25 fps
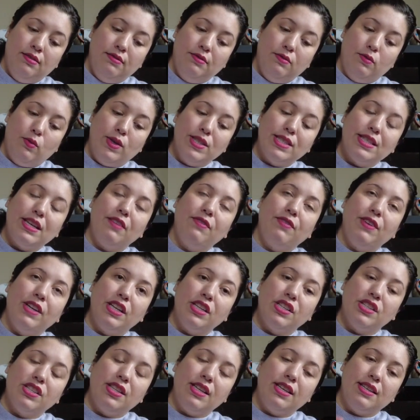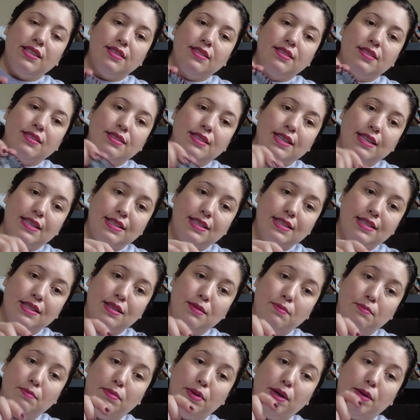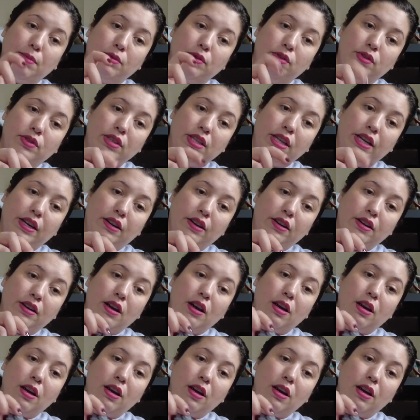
once I finish this 6th bubble here,